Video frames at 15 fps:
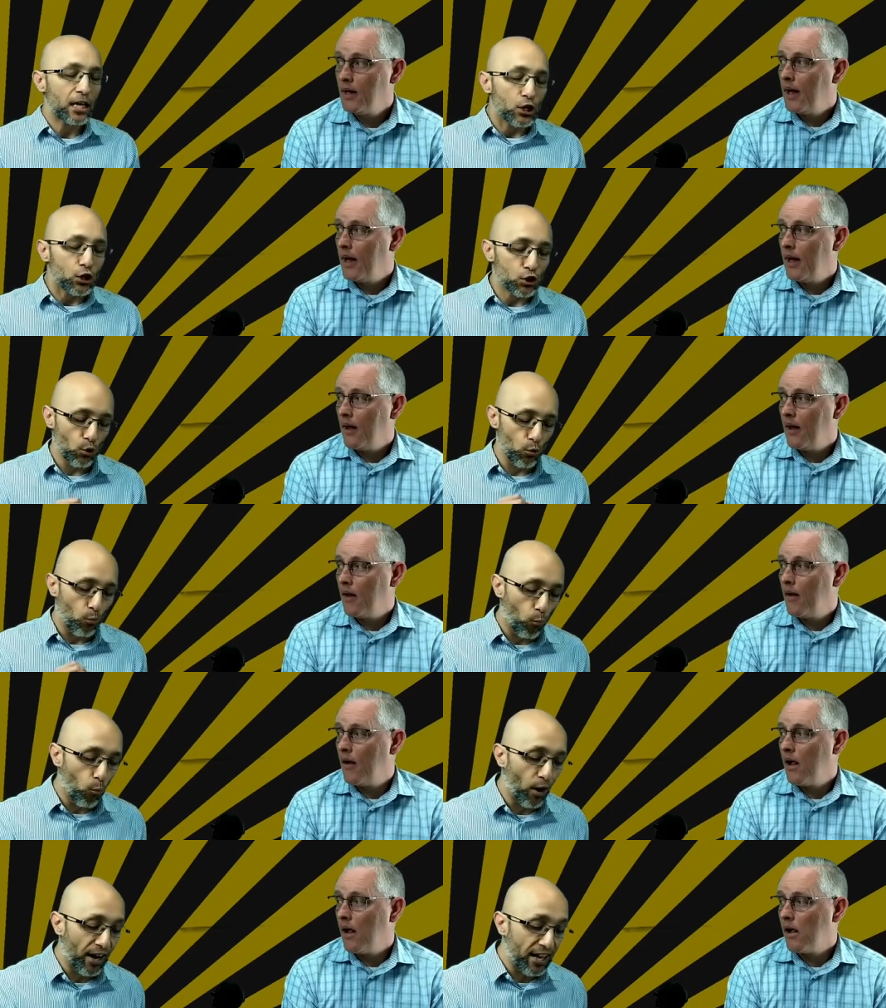Speaker 1: So
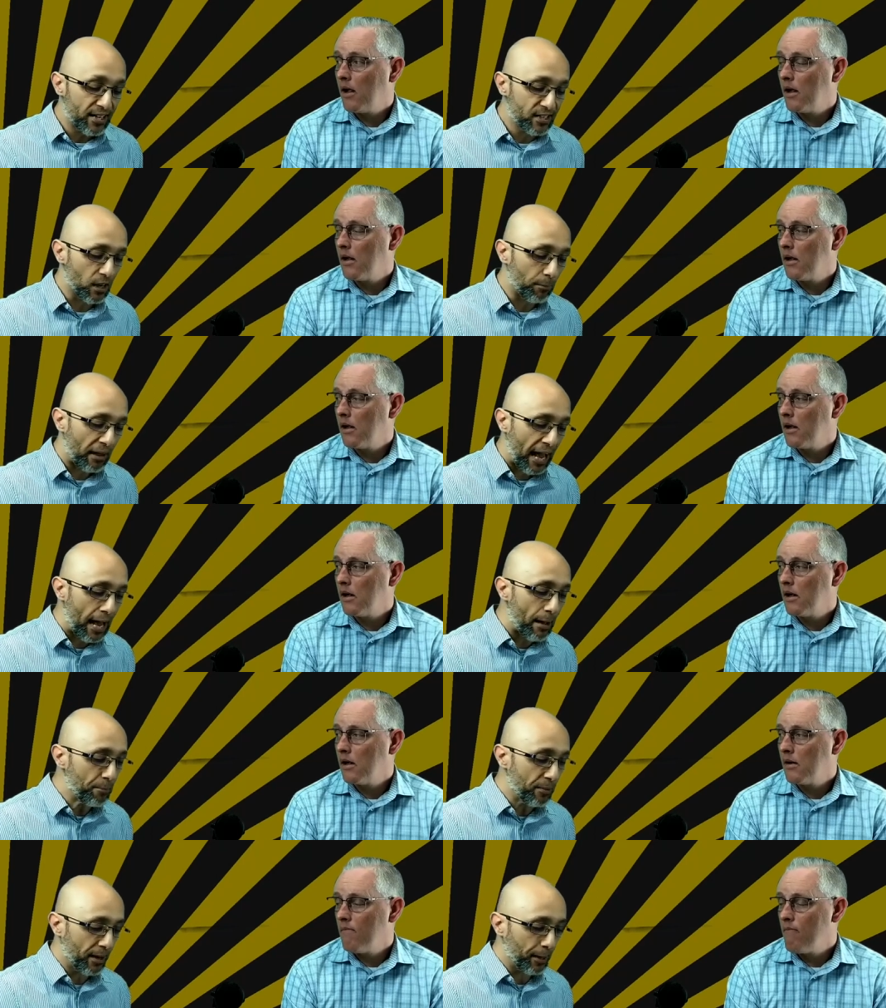what ends up
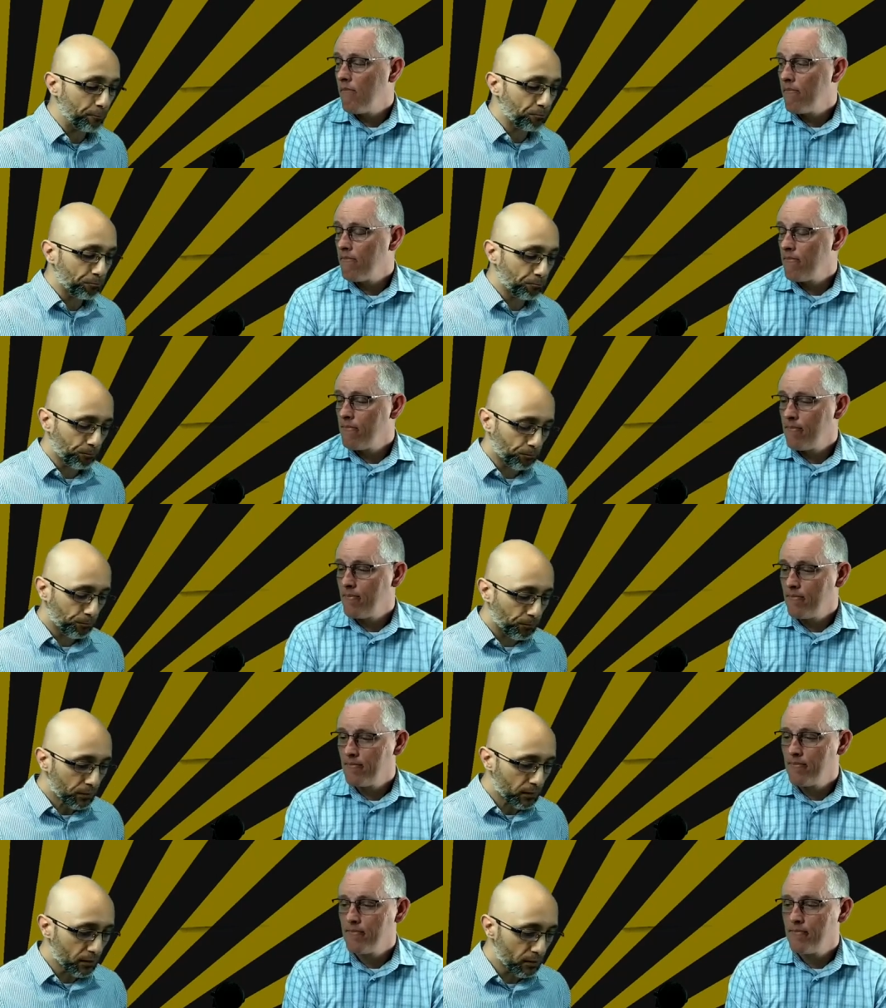happening
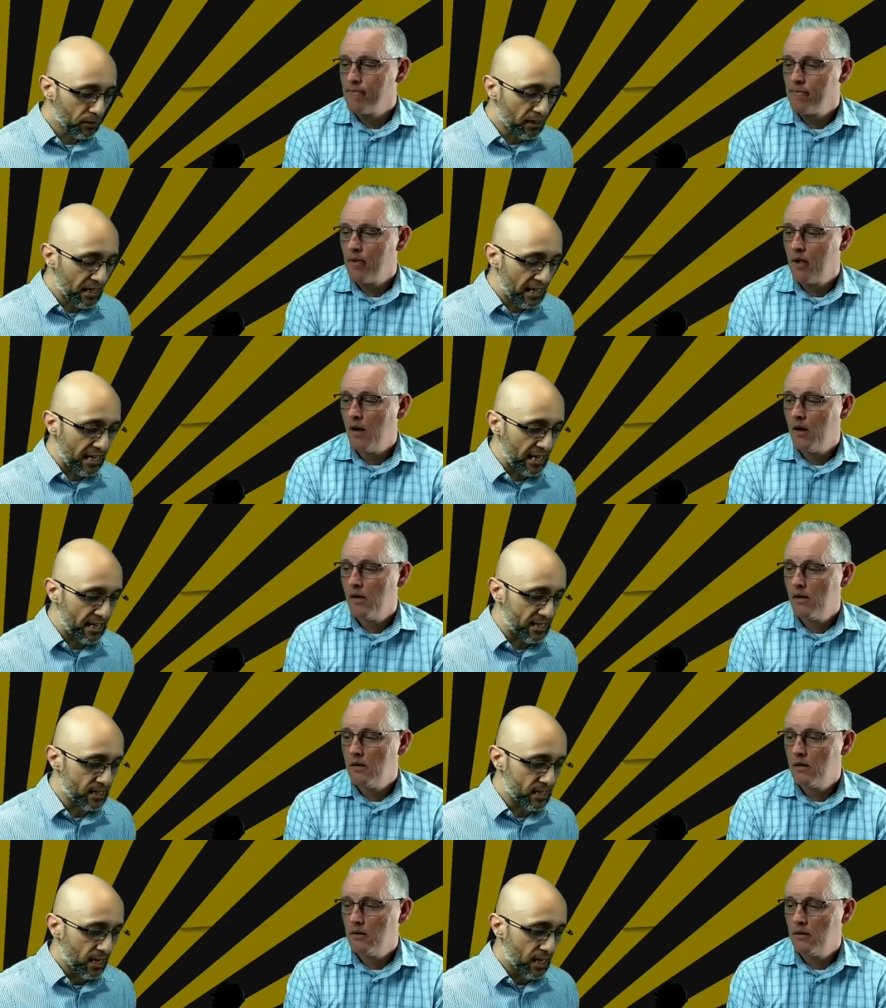
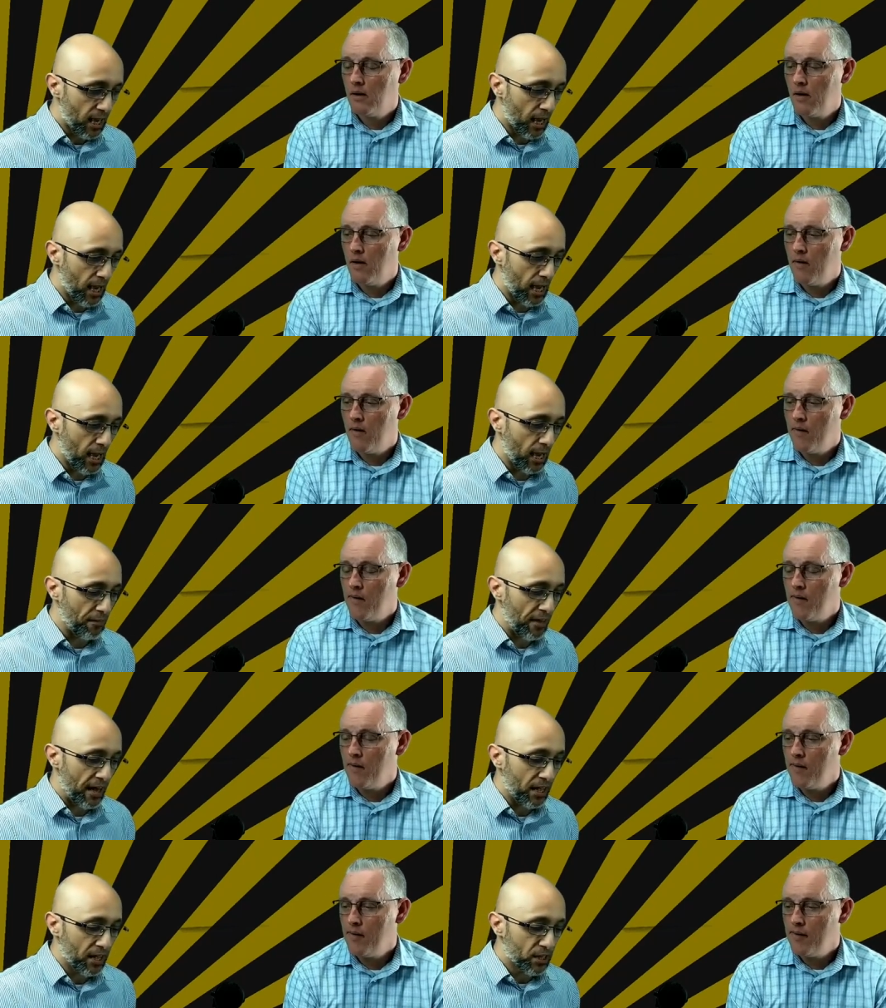is
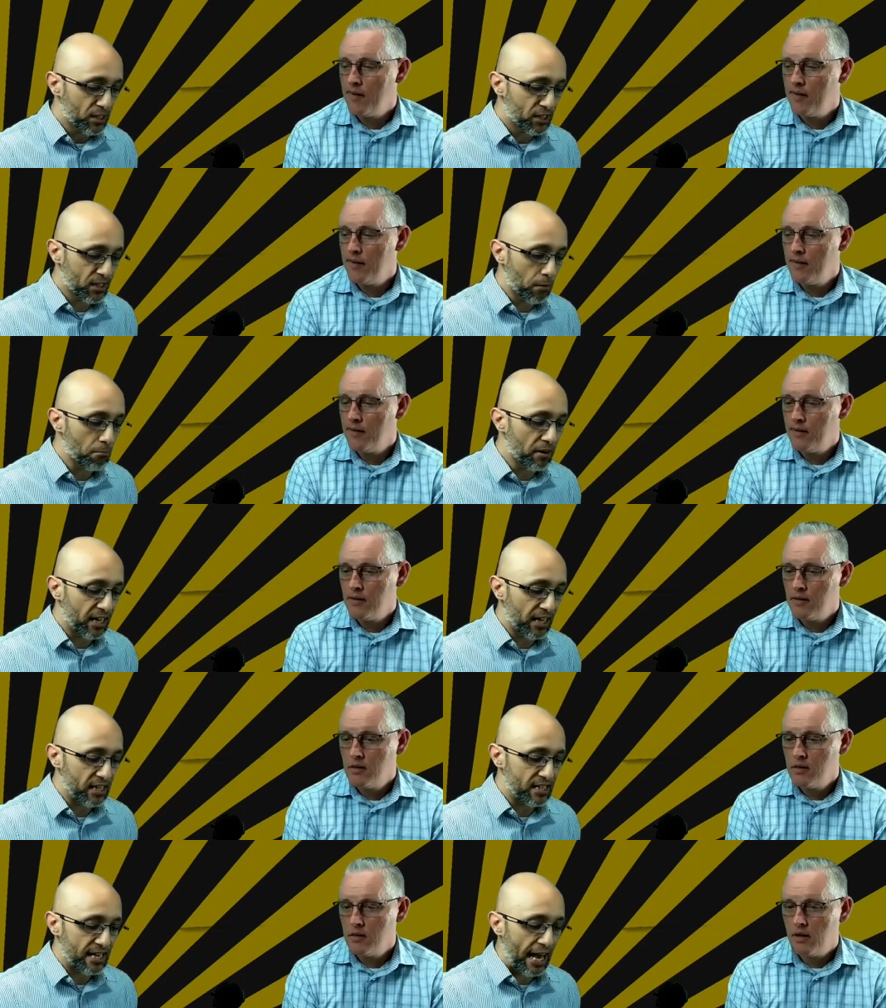that somebody
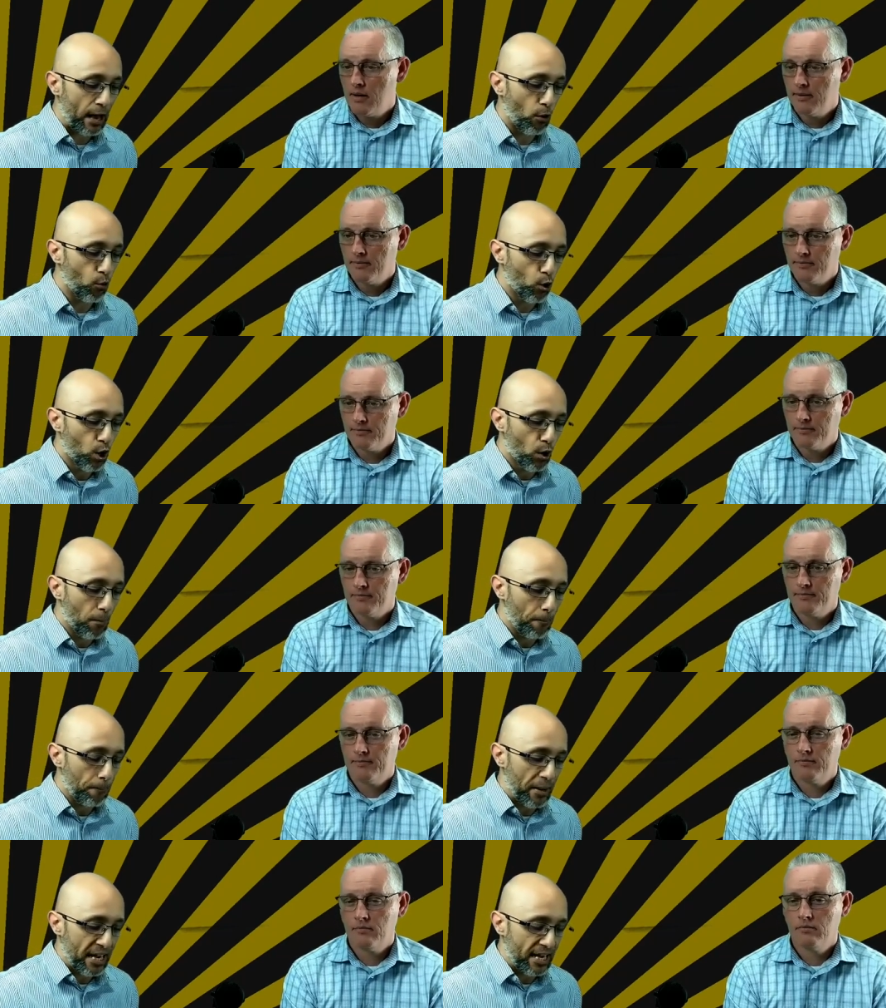is now
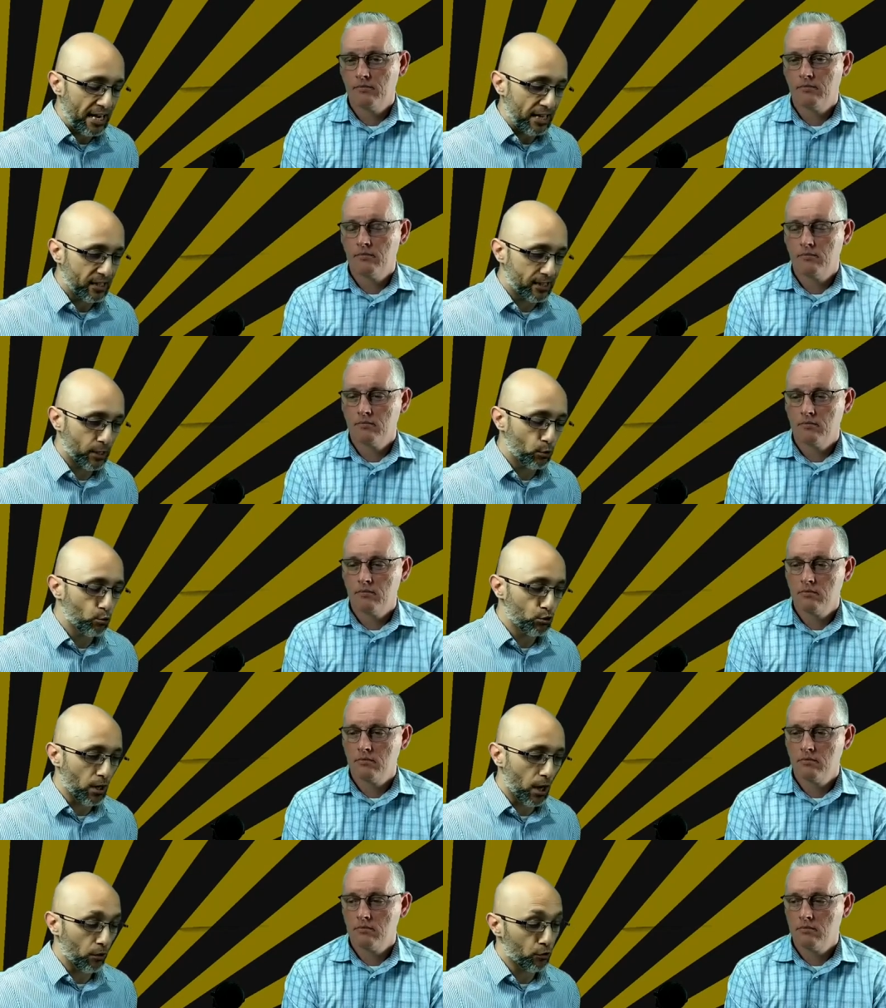making
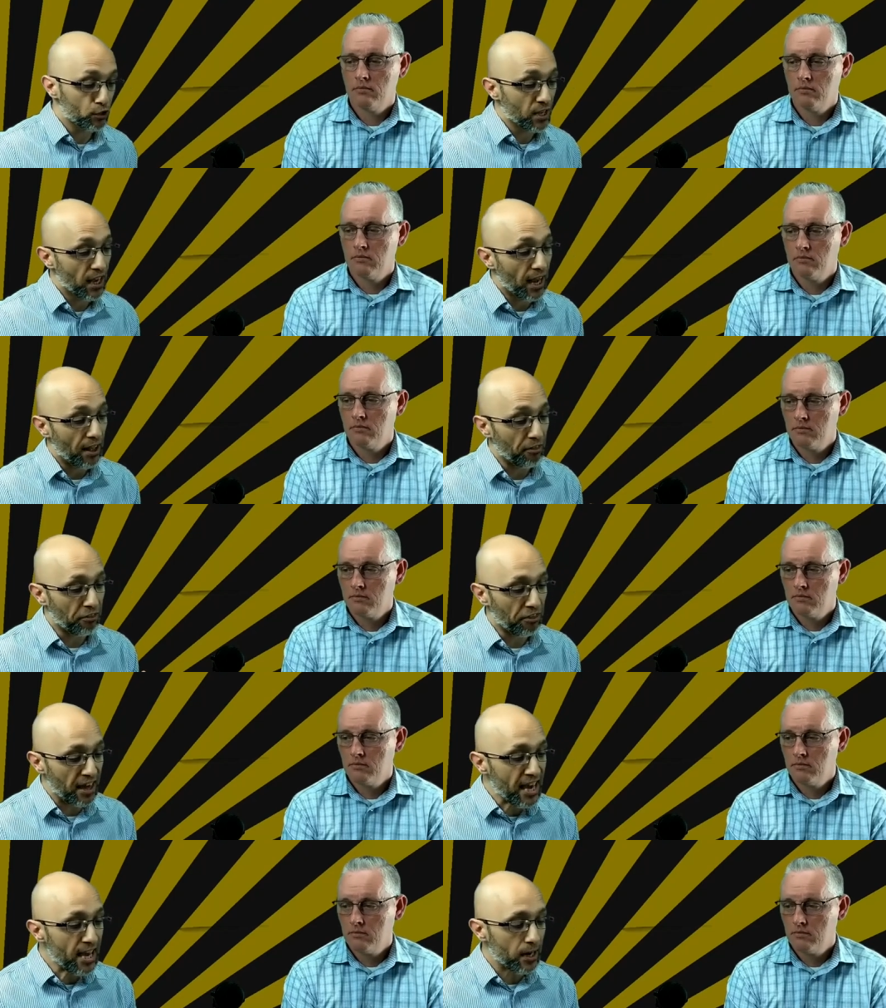$0, and
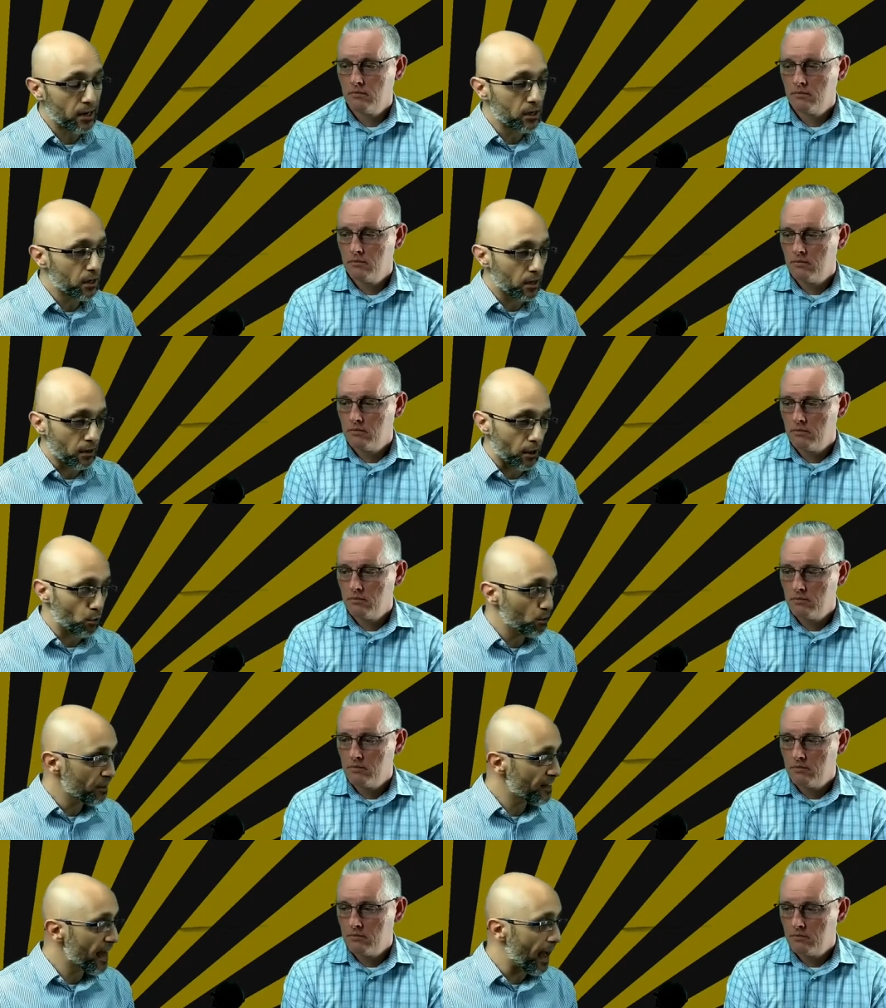then not
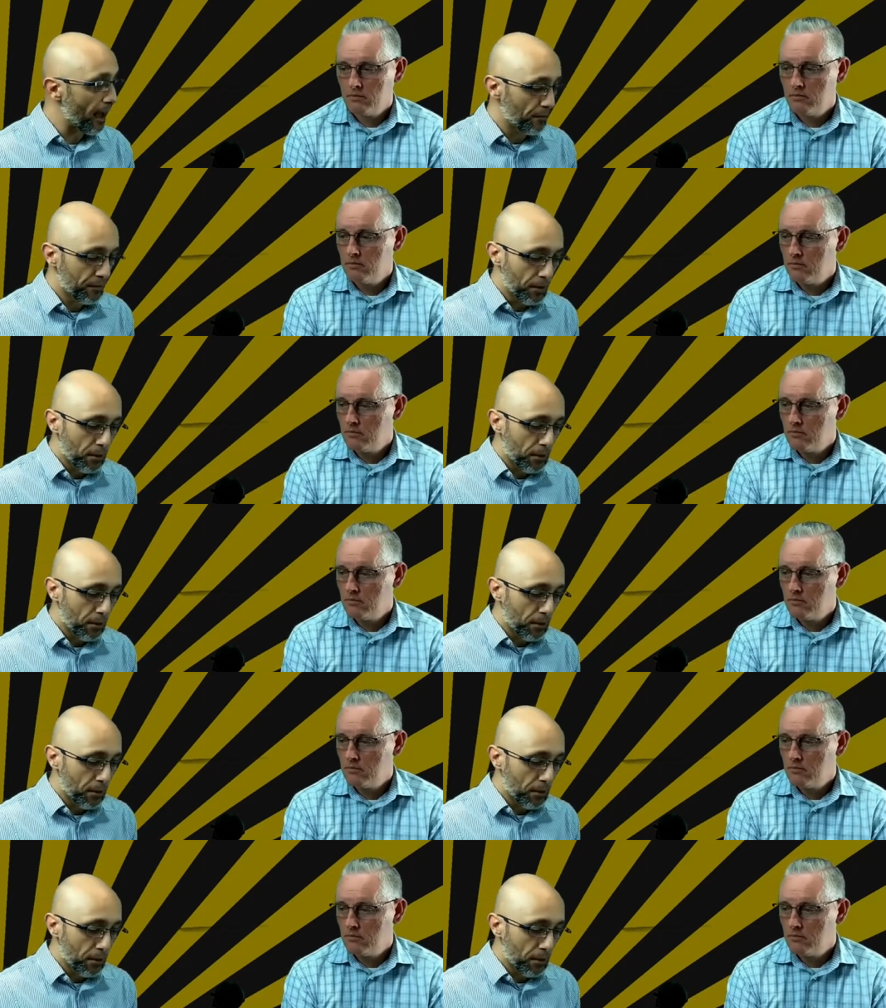only that,